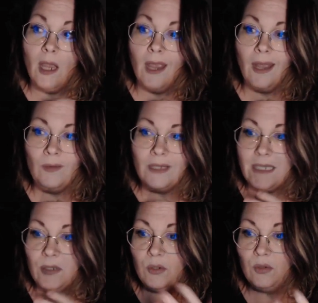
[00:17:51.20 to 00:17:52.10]
I don't want to
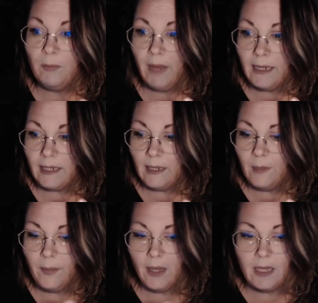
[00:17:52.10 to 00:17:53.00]
sound too dramatic,
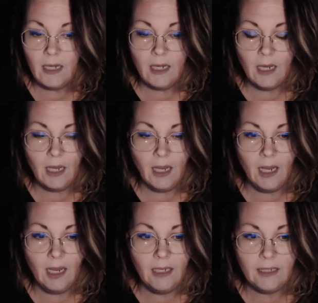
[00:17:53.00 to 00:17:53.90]
but
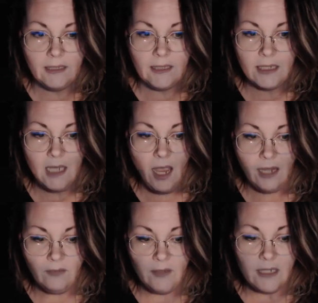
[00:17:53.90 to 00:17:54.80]
it's
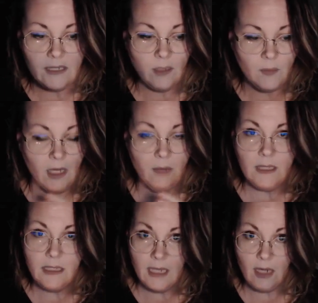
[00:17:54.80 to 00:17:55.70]
kind of like sometimes
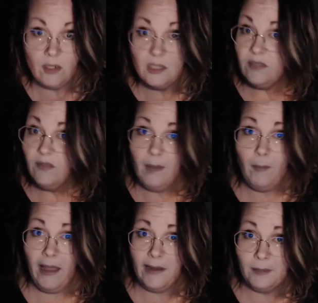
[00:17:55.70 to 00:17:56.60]
these energies fight
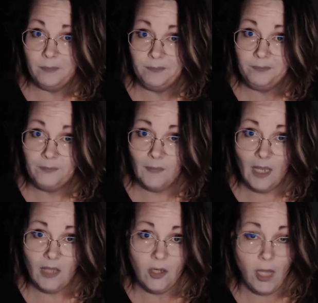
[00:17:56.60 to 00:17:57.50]
back.
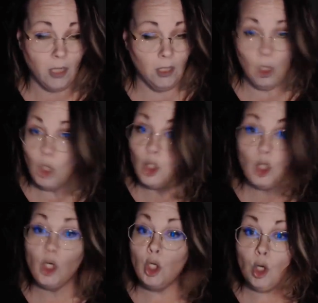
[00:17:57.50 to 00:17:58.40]
And they're like, no, no, no,
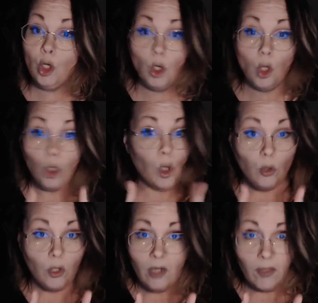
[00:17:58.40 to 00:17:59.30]
no, no, no, no, no,
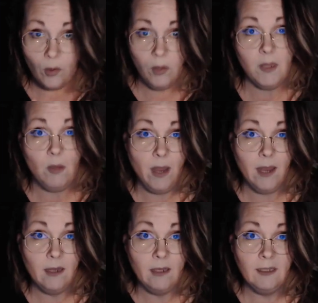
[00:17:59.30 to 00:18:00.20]
you're not throwing me away.
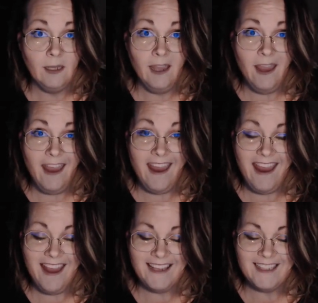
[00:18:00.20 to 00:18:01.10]

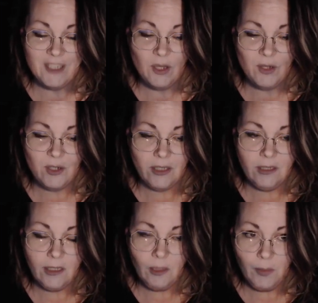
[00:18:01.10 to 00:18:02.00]
And so there's a
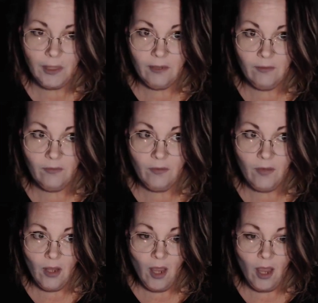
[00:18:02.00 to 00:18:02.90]
little bit of
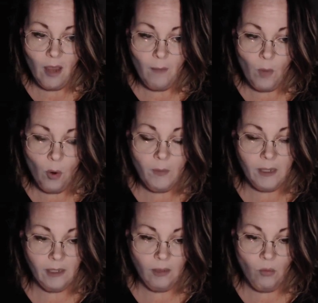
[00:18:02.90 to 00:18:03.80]
a
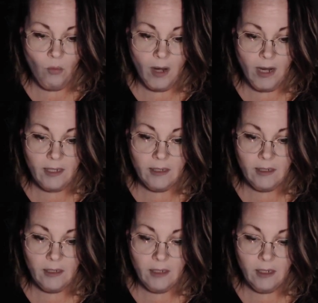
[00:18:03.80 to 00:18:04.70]
moment
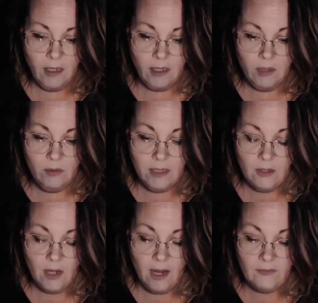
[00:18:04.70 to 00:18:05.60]
when you
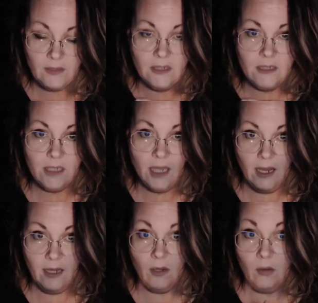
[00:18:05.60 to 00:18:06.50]
either have to
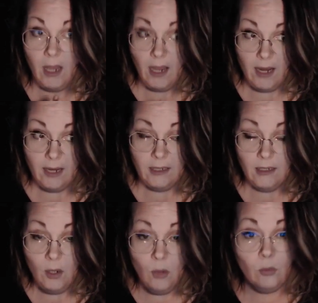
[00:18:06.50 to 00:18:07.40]
decide, okay,
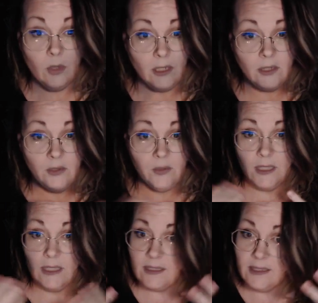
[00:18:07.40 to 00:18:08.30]
we're going to do
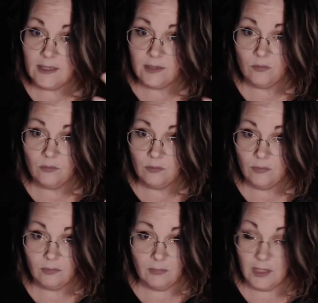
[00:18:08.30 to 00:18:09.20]
this
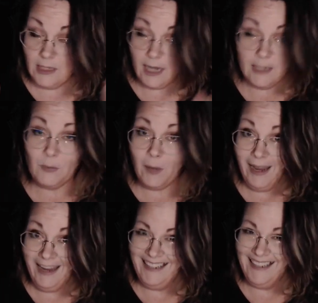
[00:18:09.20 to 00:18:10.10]
the nice
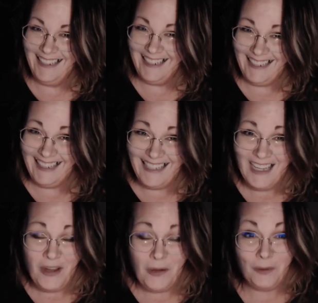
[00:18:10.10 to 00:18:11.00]
way,
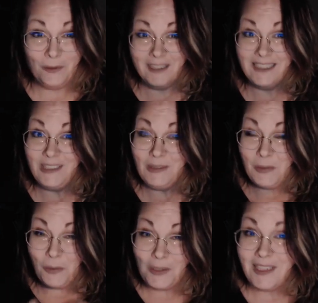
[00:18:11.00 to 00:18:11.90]
or we're going to do a
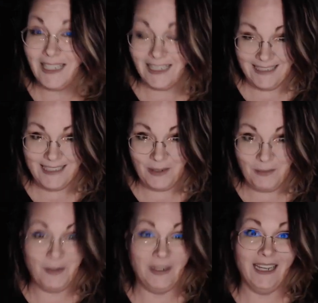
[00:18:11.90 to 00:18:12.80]
cord cutting
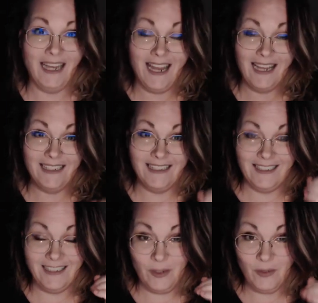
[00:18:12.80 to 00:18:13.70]
ceremony and,
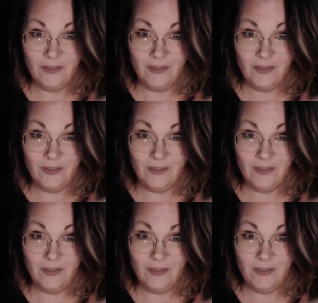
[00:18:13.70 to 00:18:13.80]
you'll